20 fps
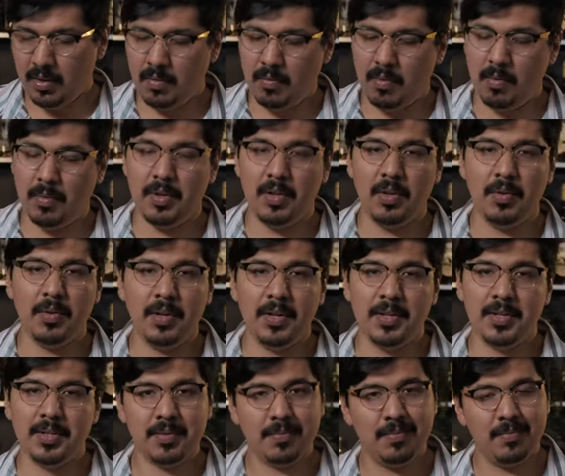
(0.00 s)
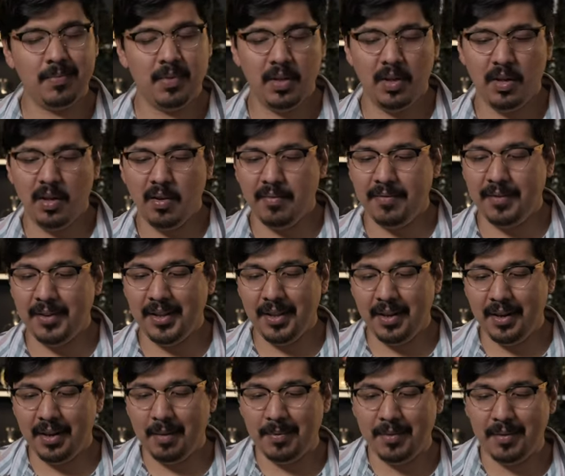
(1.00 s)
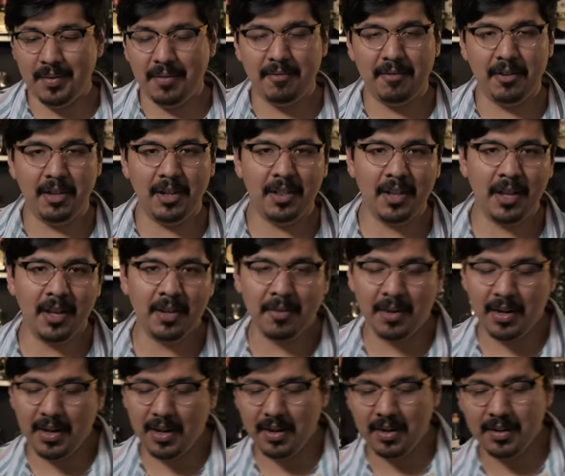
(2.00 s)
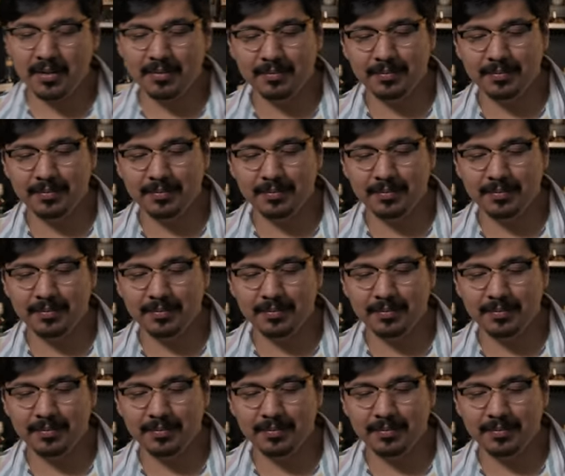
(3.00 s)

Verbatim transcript: What we do is fill it up to the filling line right here.